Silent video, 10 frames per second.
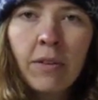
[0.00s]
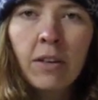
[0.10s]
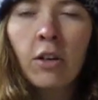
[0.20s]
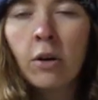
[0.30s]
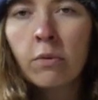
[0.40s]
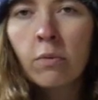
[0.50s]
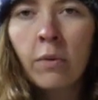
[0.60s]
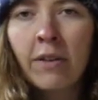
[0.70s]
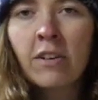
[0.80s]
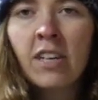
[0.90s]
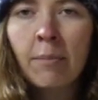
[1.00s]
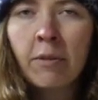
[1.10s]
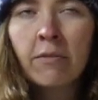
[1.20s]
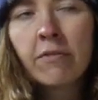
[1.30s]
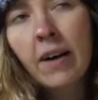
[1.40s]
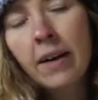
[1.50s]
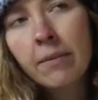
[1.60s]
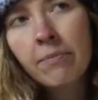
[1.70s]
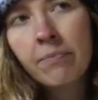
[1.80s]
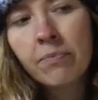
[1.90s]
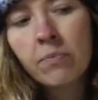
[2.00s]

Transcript: you know, whatever type of um,